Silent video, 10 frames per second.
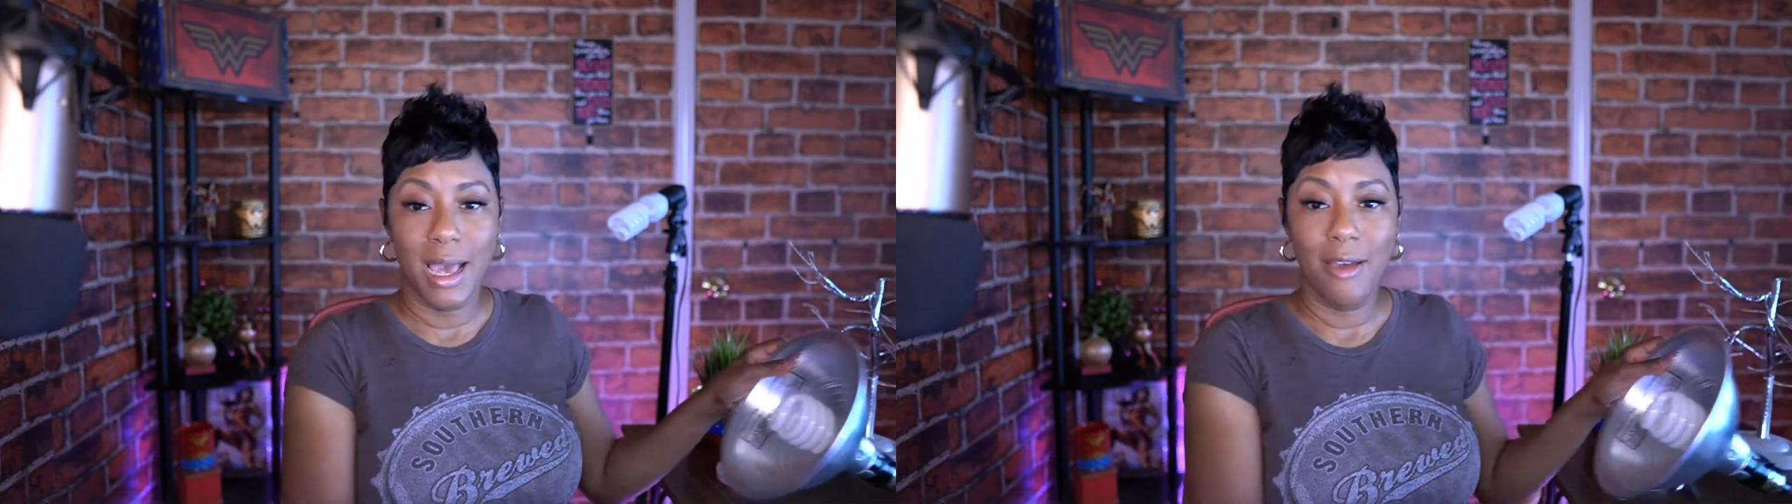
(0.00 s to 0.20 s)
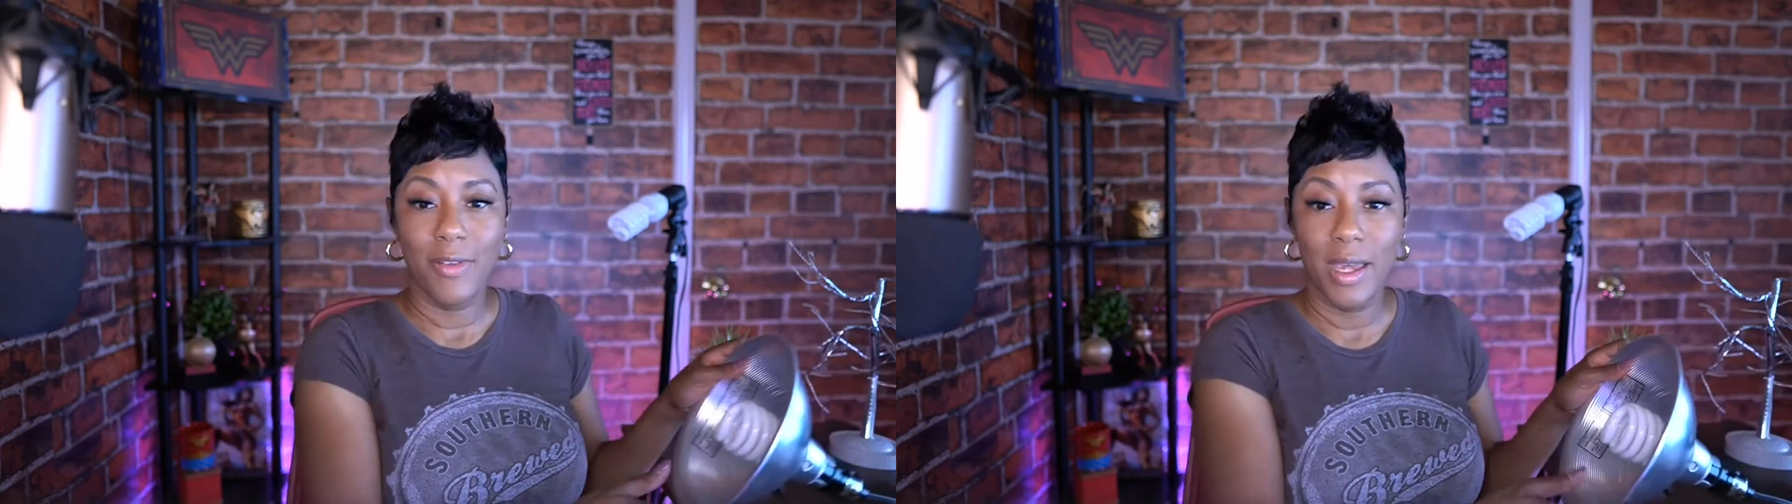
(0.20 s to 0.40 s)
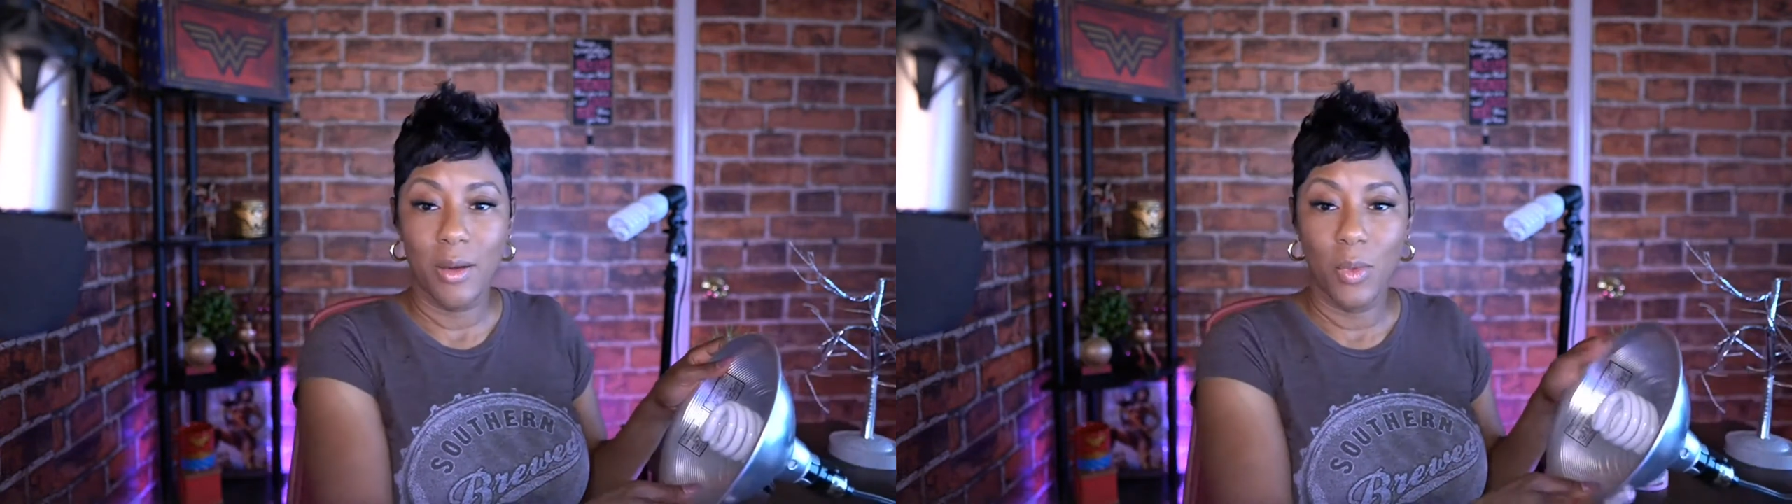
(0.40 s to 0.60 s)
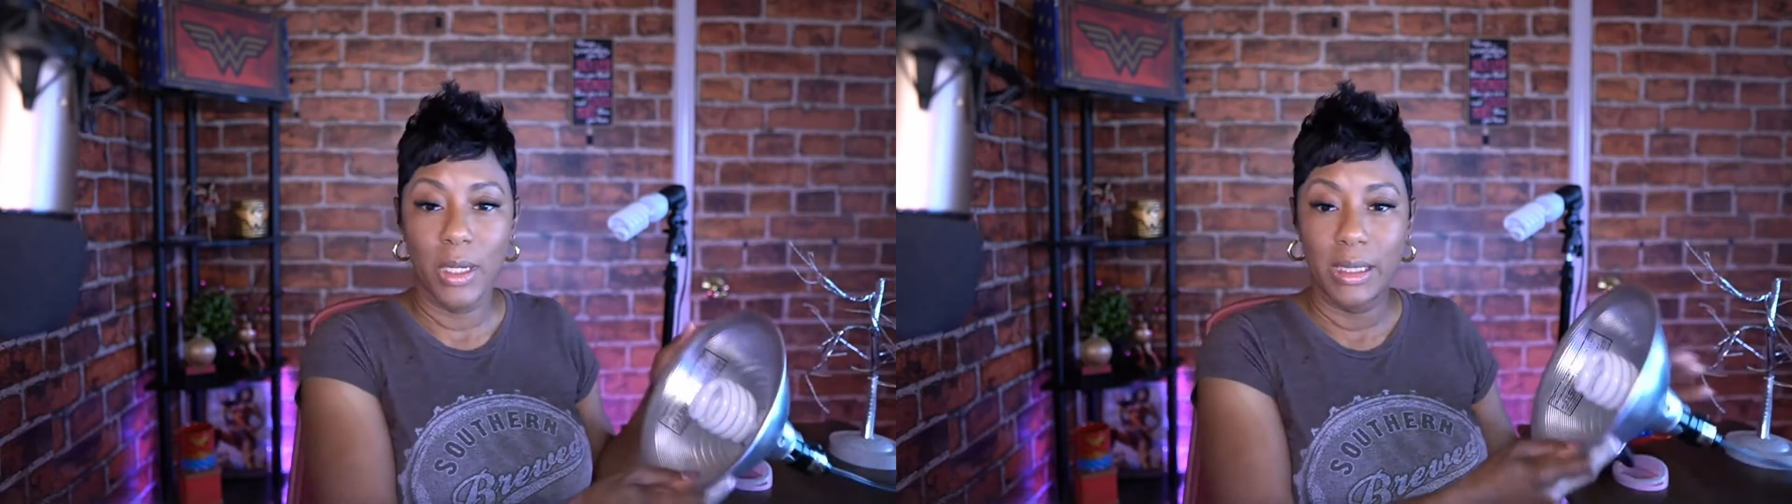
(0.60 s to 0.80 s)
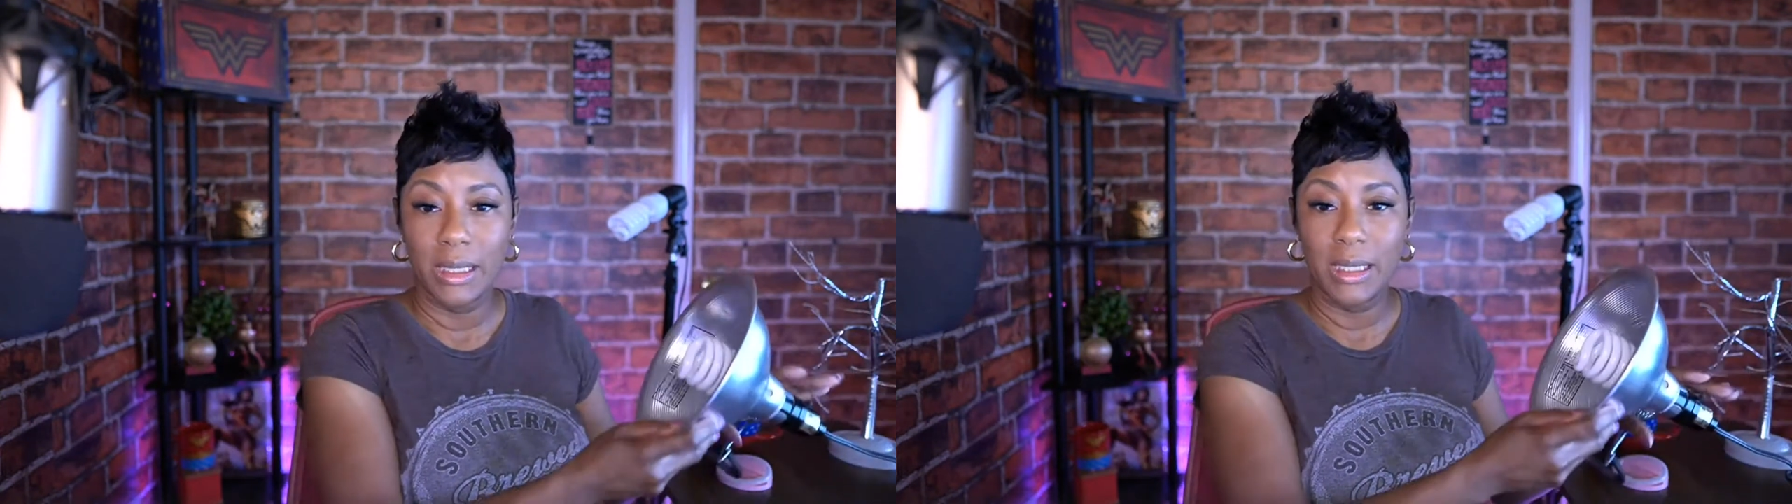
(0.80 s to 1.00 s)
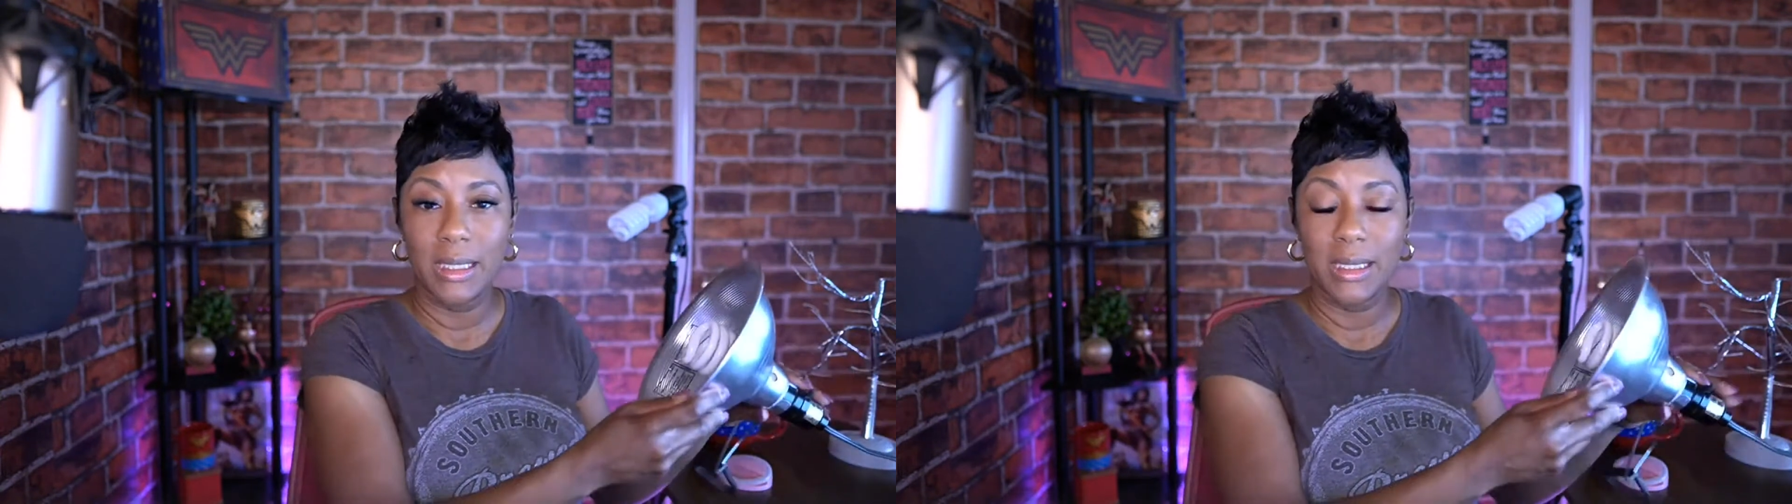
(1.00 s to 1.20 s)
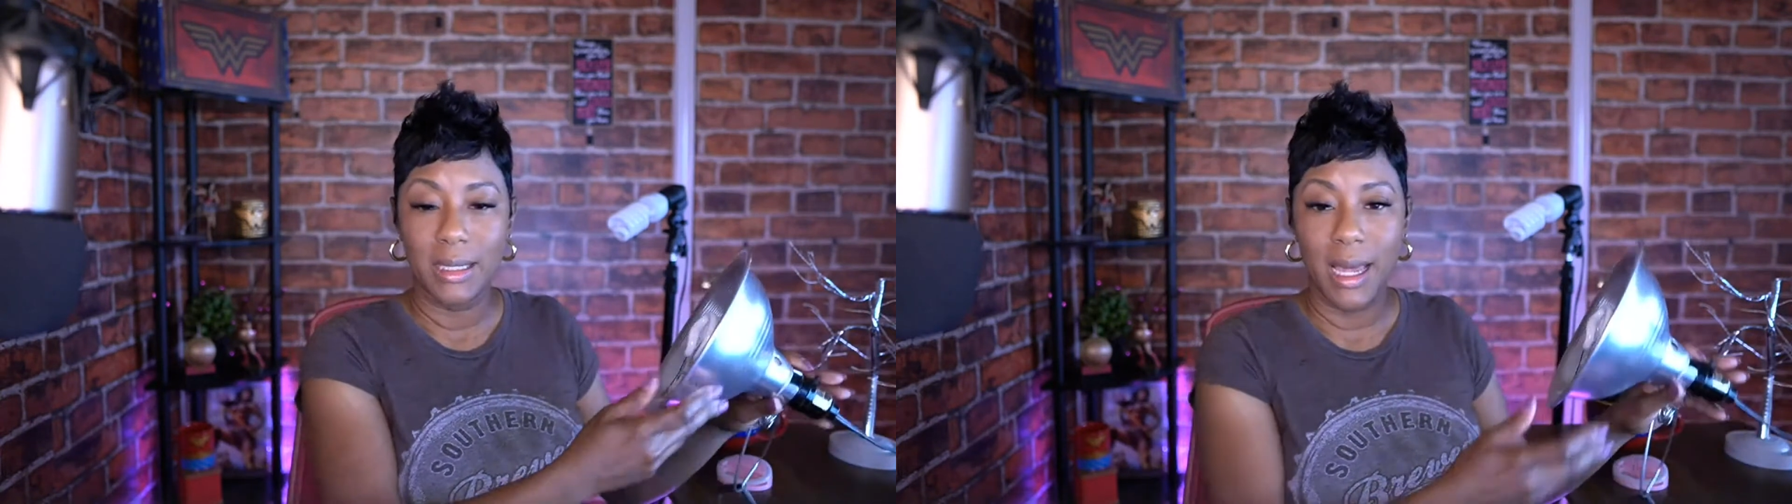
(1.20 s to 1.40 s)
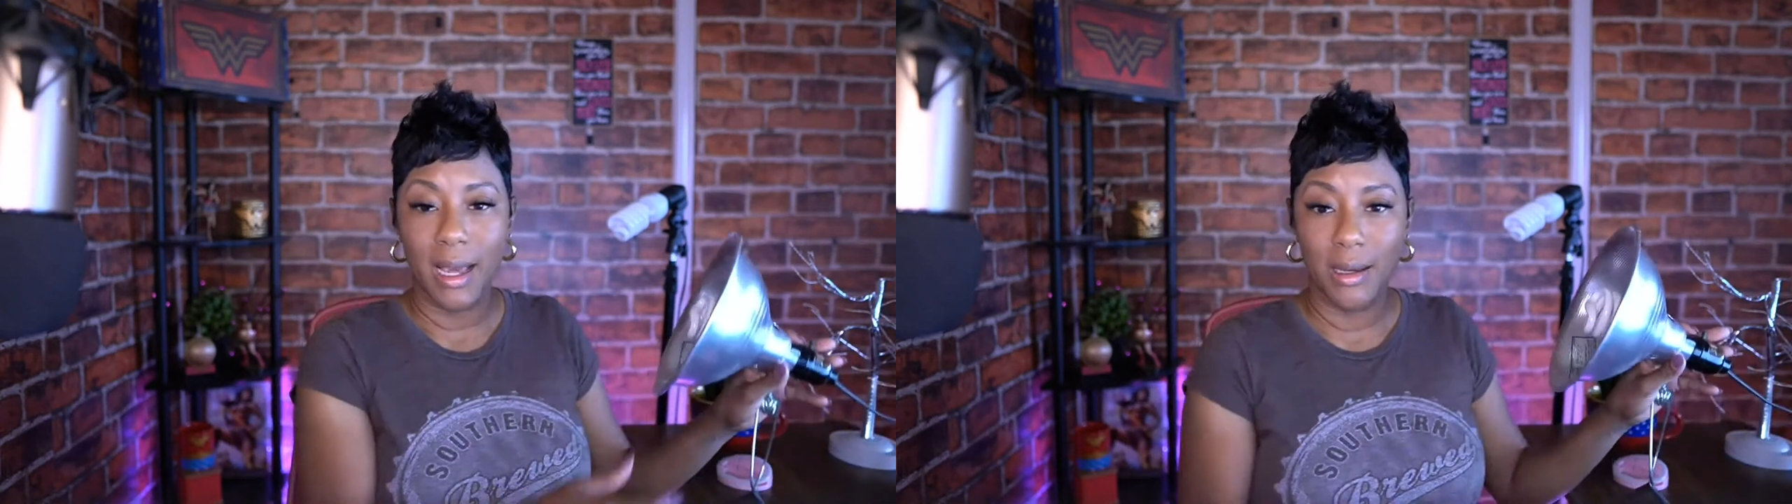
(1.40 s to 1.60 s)
I found one of these
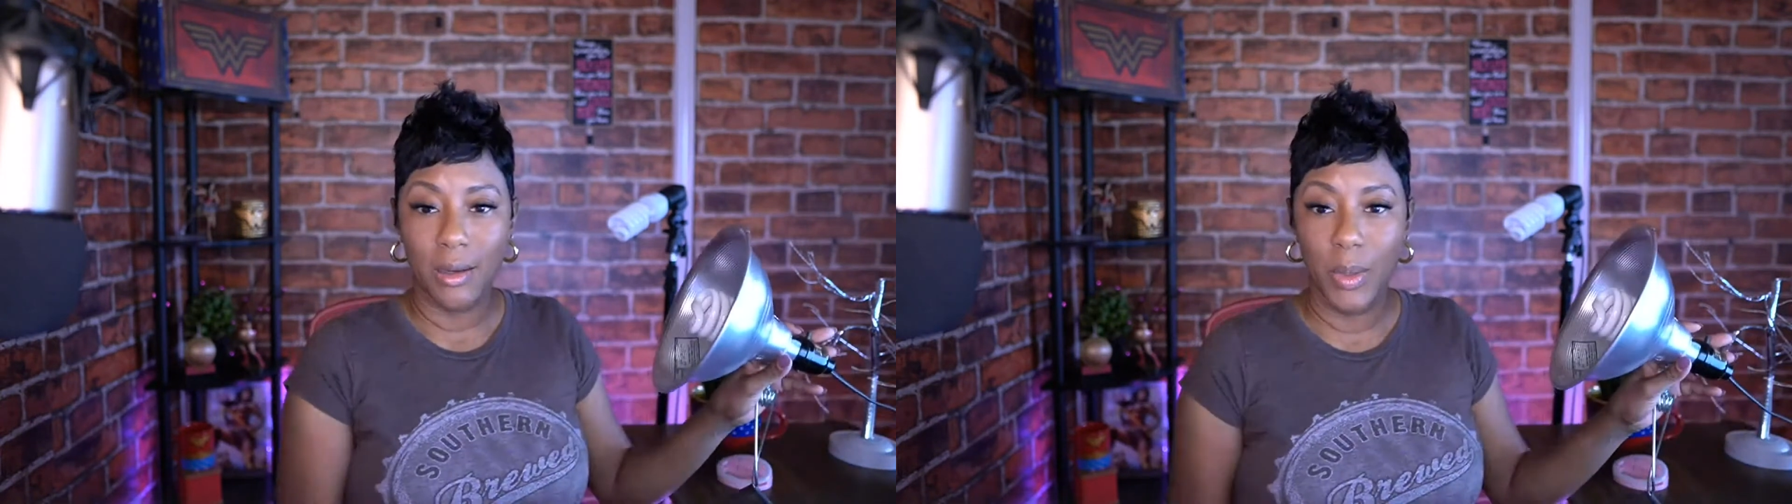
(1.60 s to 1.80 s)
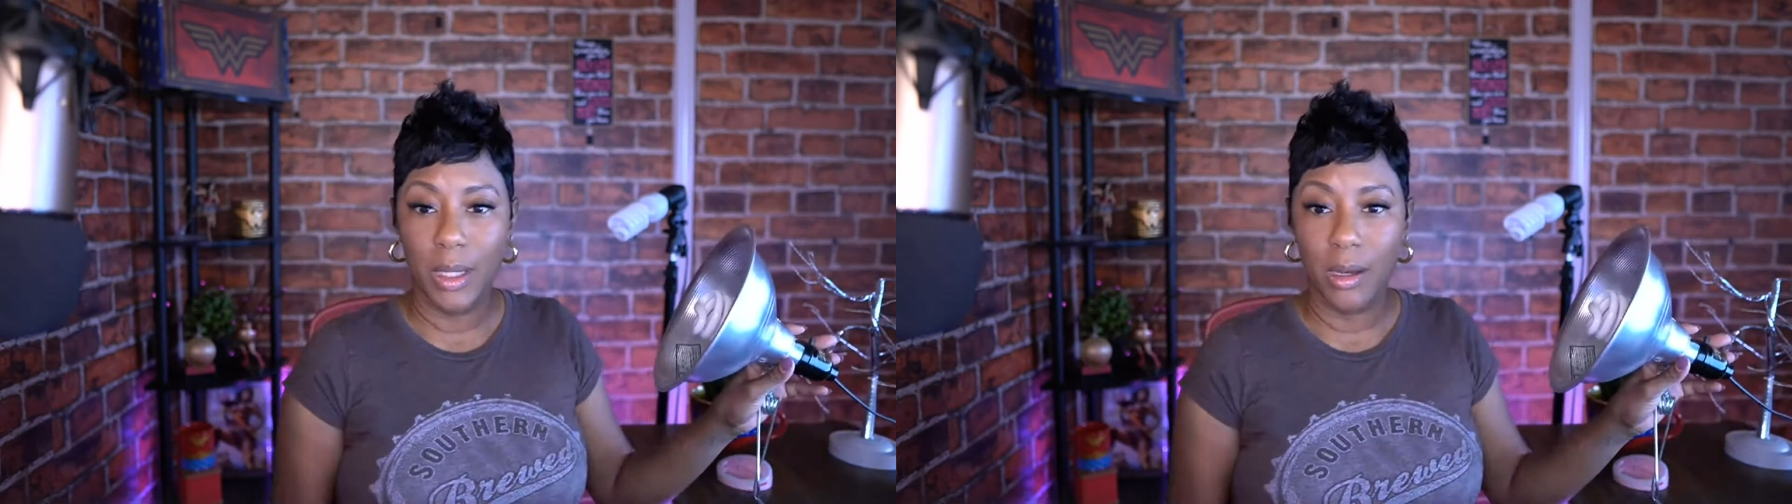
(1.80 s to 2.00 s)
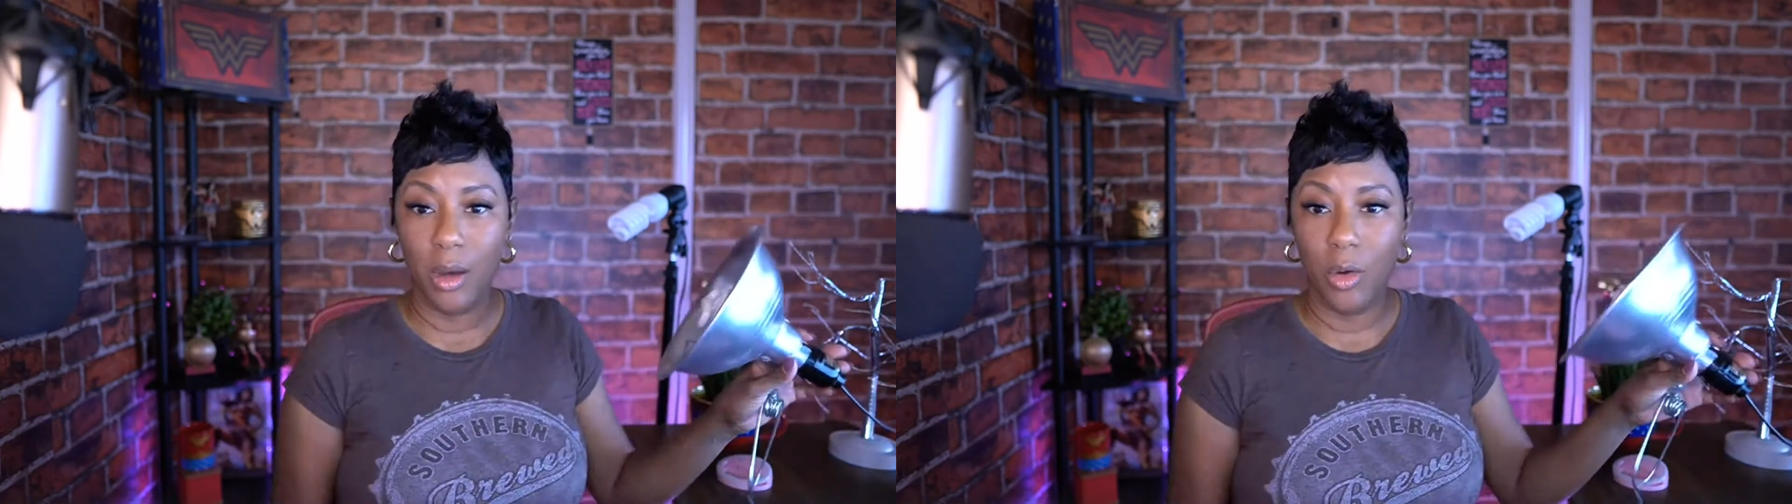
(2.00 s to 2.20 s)
at like a quick